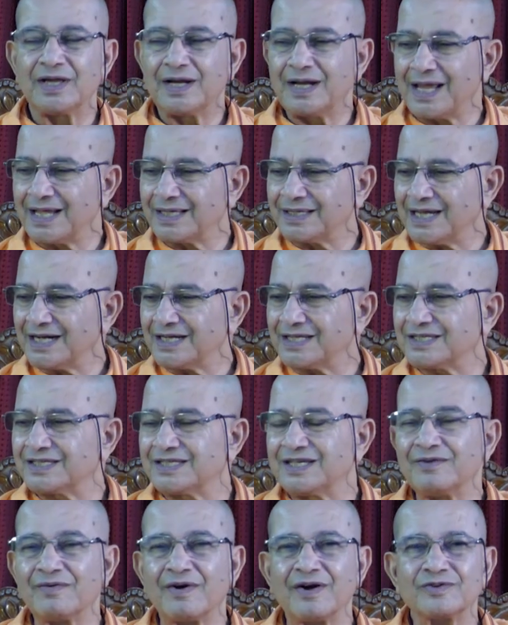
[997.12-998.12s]
Like that is
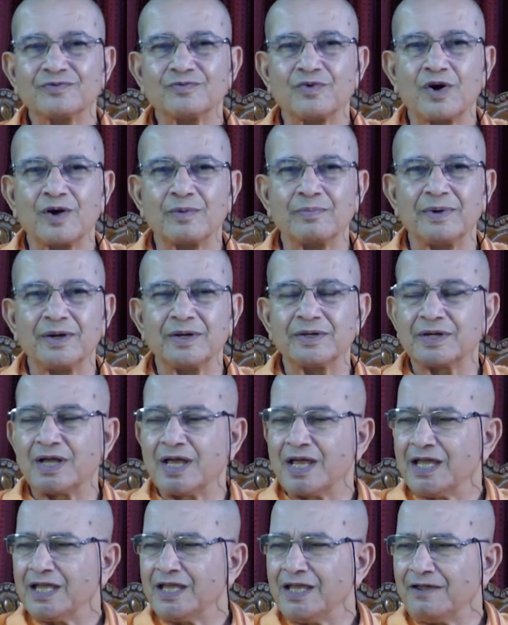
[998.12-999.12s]
jiva's formation.
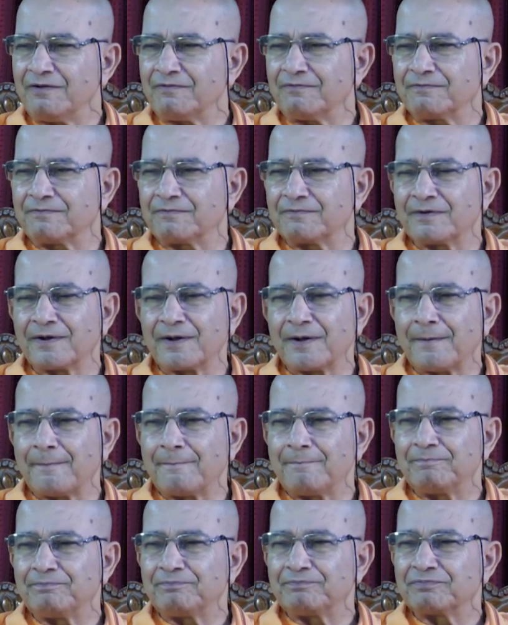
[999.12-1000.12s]
If
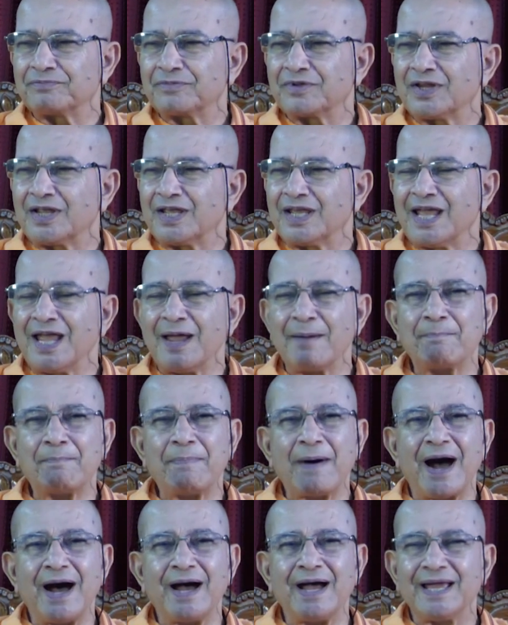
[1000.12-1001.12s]

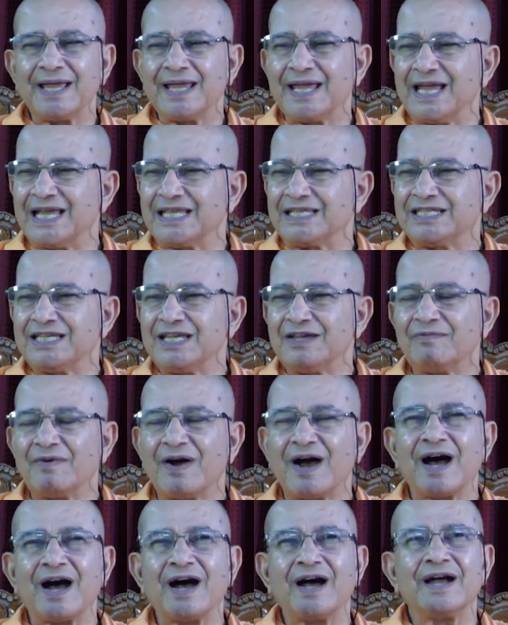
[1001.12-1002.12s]
a
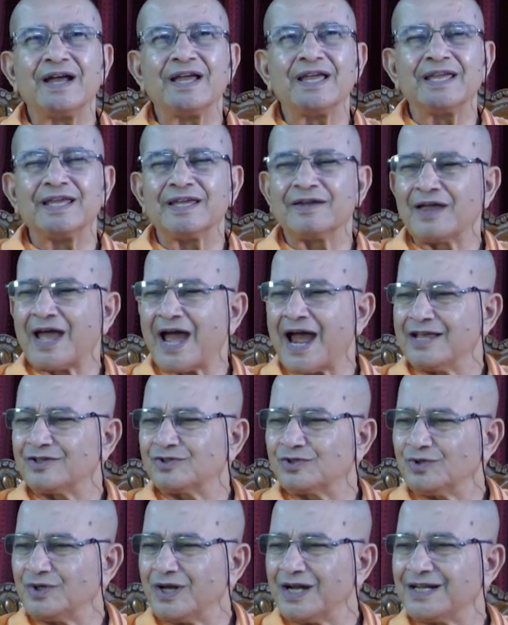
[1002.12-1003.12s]
jiva,
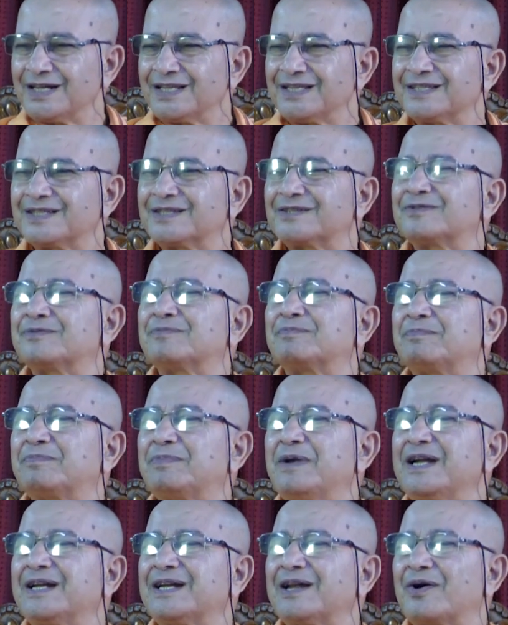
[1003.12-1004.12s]
as soon as it is
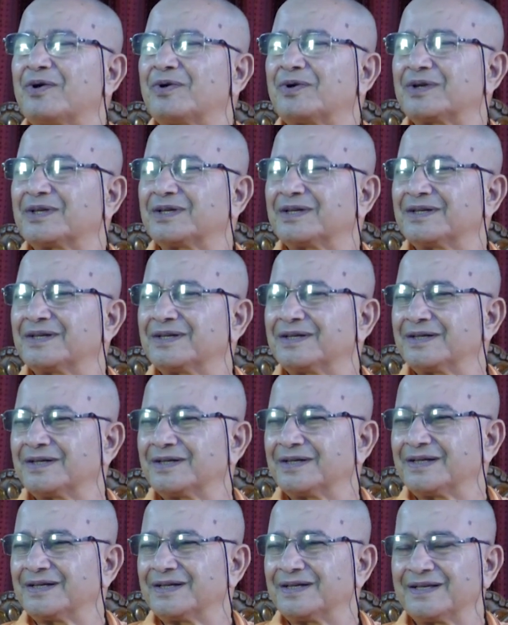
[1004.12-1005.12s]
split out,
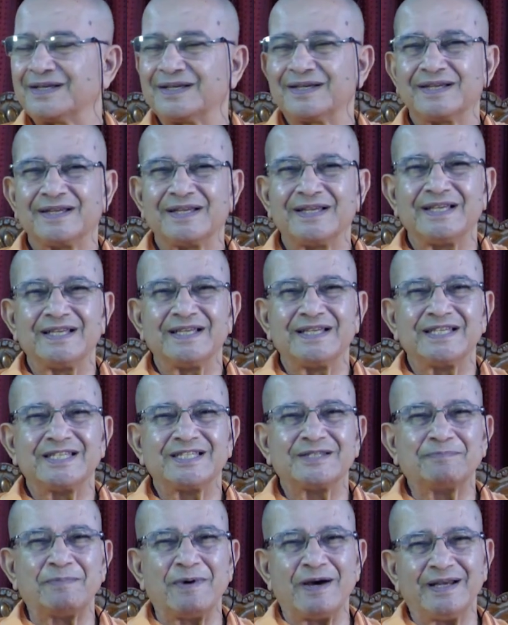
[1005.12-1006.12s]

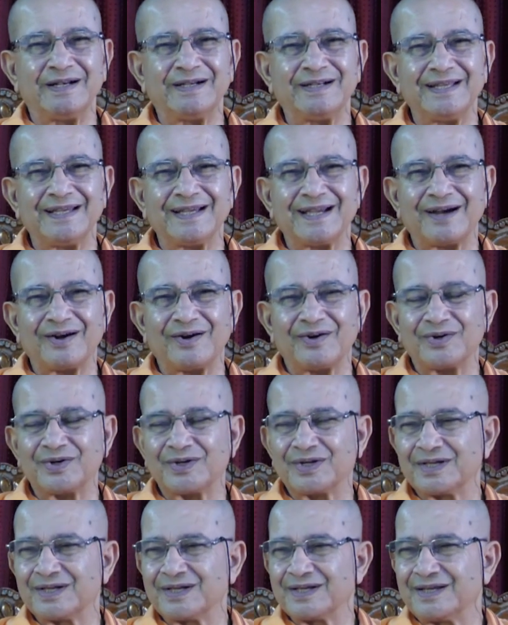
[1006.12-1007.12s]
spurting
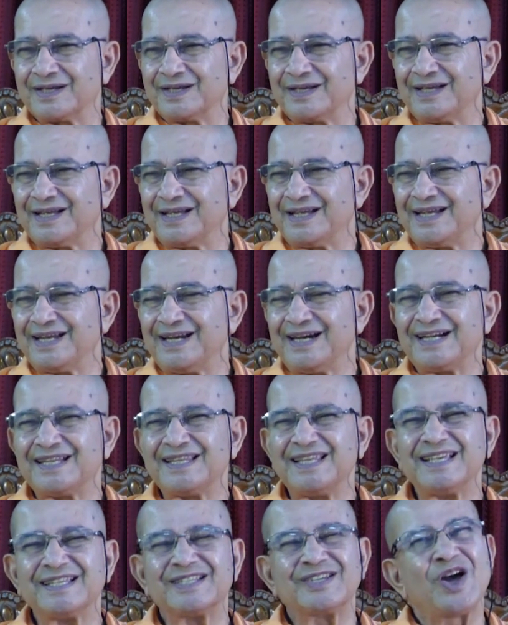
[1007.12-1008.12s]
out, it
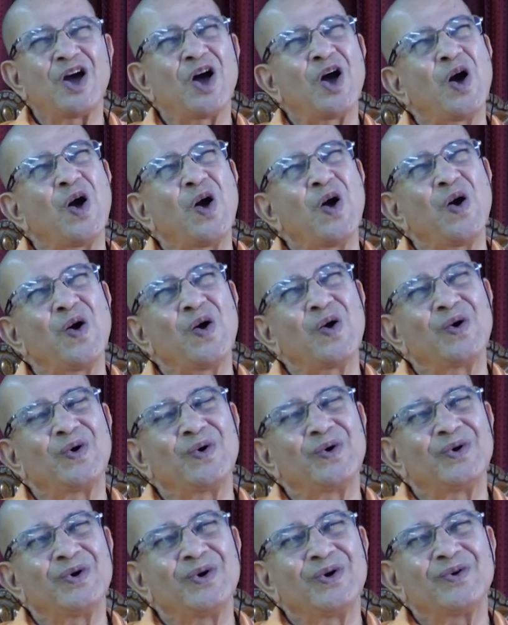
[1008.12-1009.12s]
thinks,
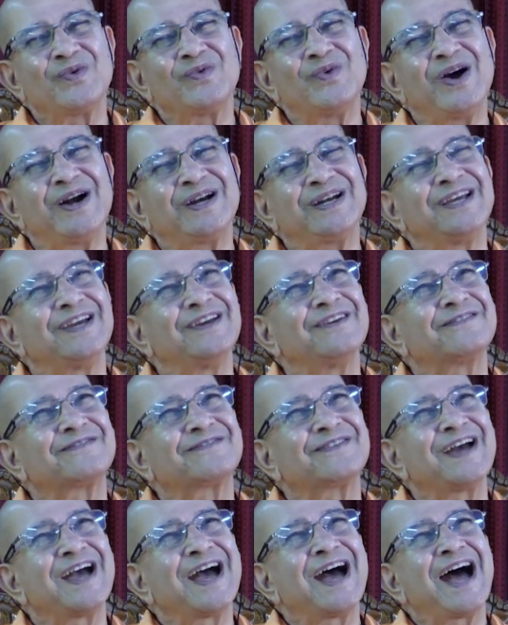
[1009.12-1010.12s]
oh, what if
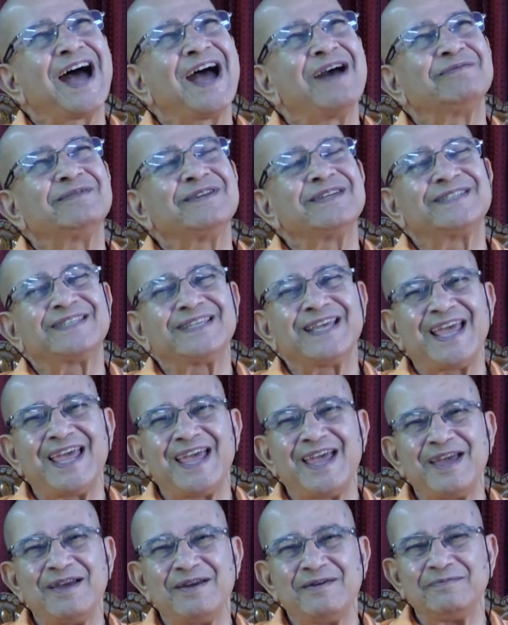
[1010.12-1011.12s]
I am the
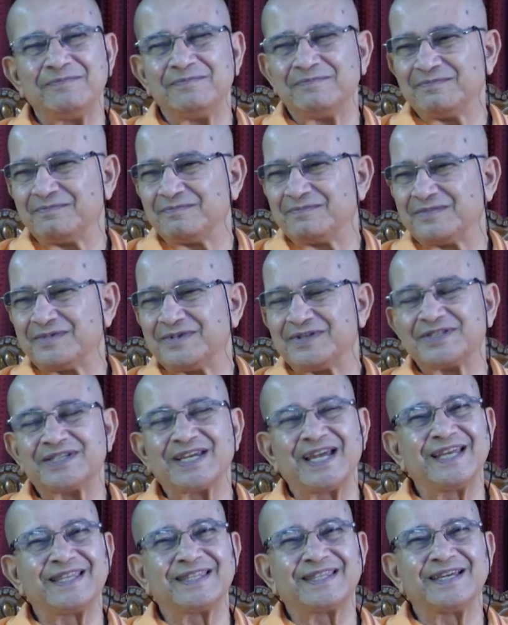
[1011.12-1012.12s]
same
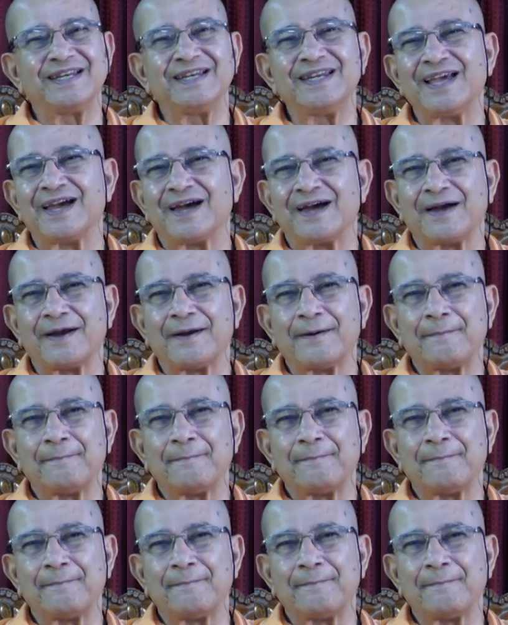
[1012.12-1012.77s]
Chaitanya?